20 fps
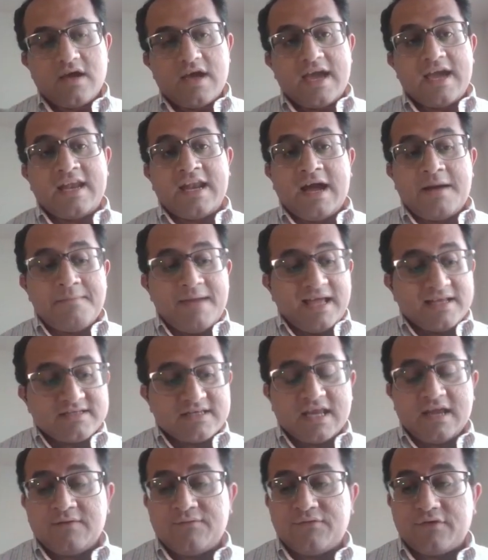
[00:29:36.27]
And I'm
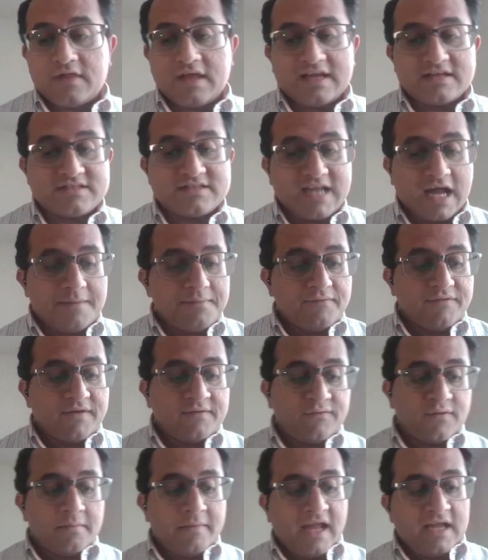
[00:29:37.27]
asking for that type of
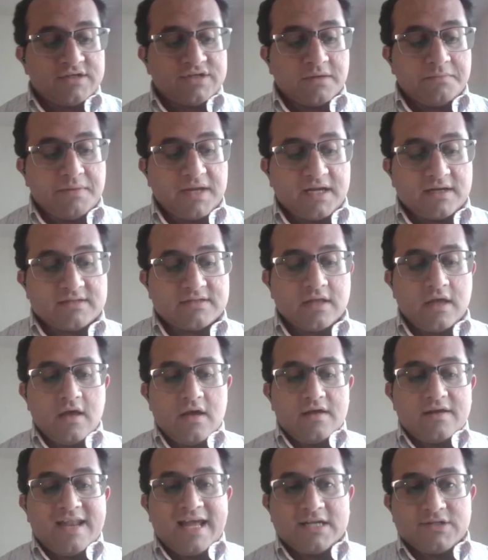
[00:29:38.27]
information because
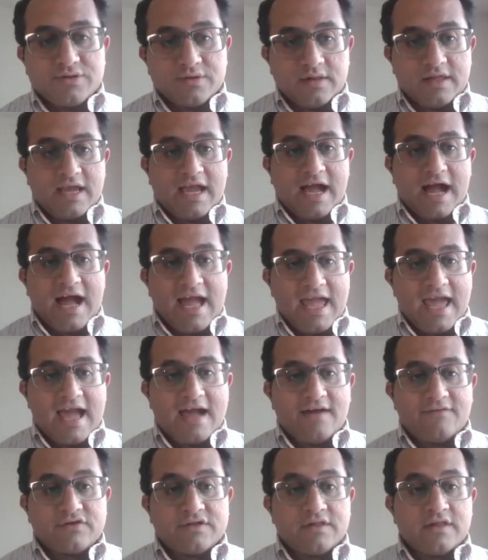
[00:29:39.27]
naturally I
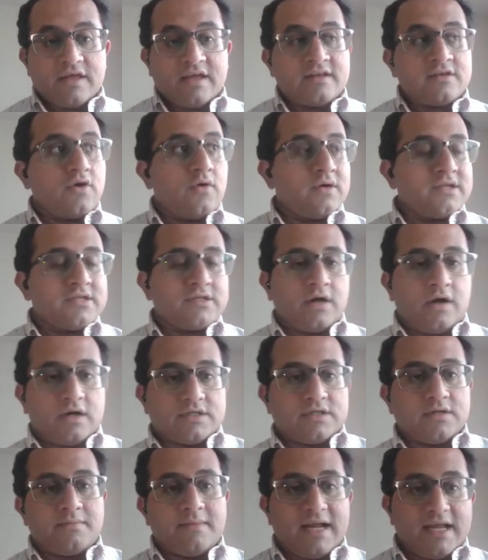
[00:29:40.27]
have to then go and
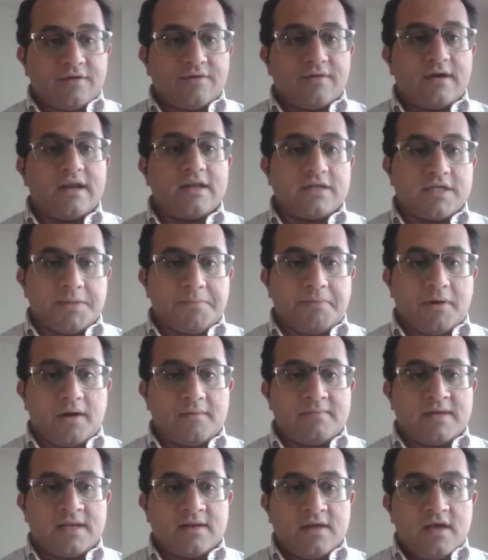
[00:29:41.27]
talk to my credit
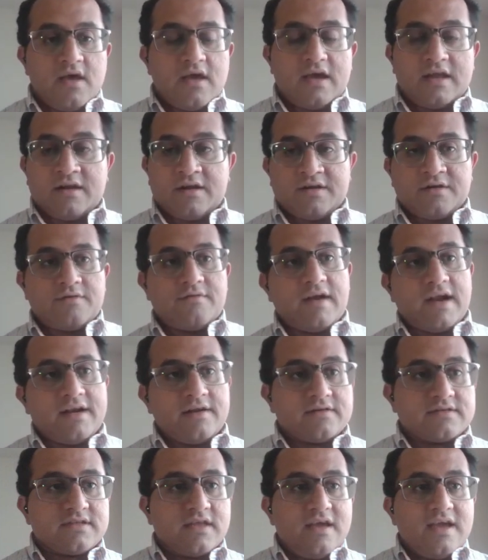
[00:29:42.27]
department and
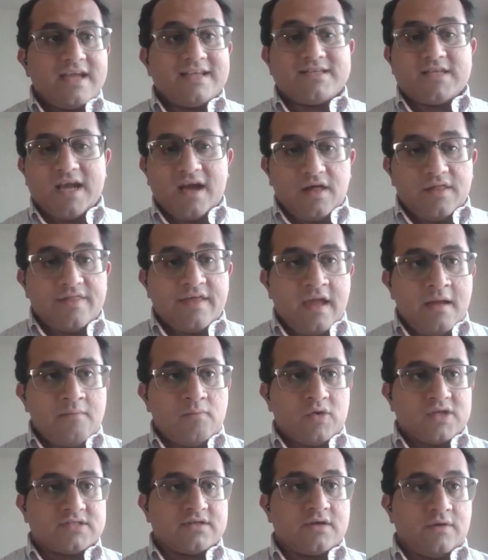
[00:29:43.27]
underwriters and tell
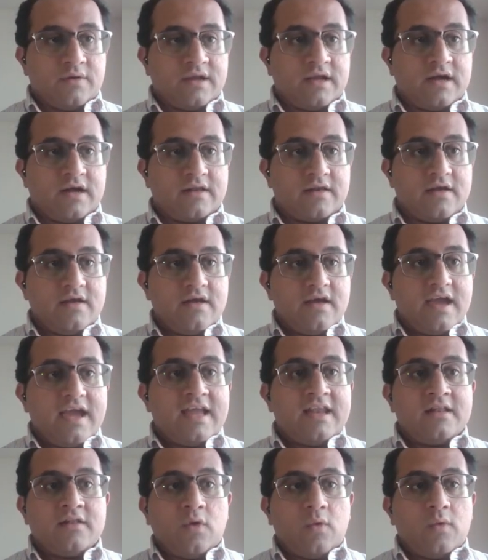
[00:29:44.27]
them what's going on.
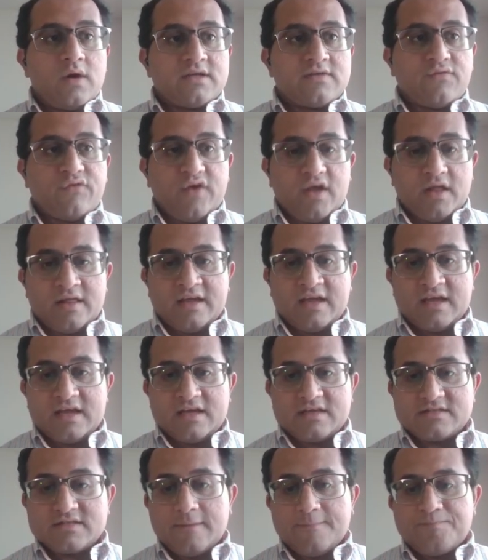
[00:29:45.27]
And the worst feeling
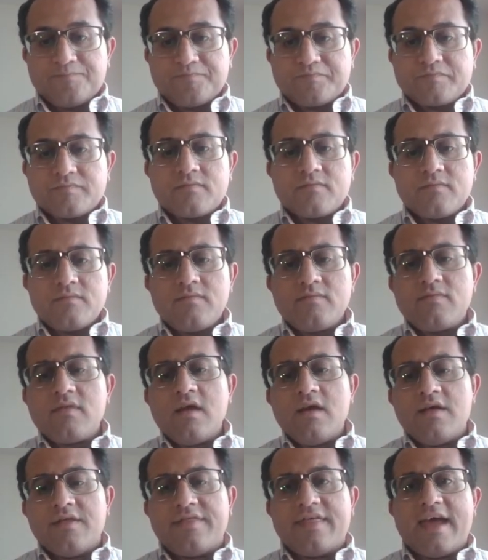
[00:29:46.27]
is
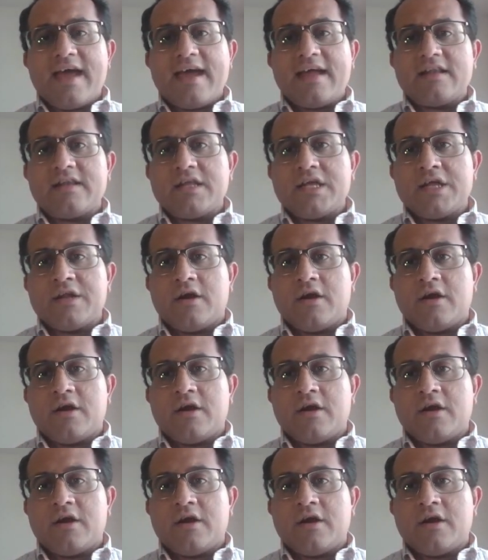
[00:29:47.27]
that,